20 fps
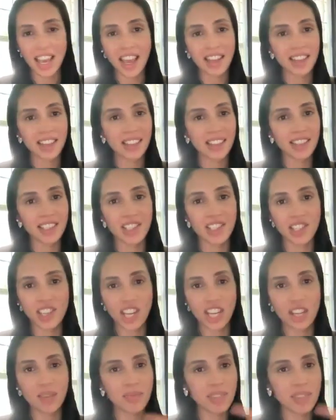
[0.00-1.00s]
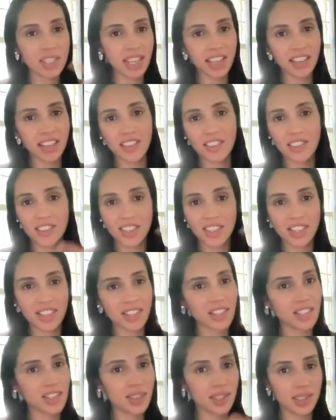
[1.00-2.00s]
and then the shame cycle
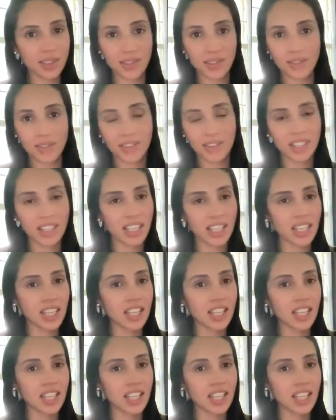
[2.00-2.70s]
just ensues.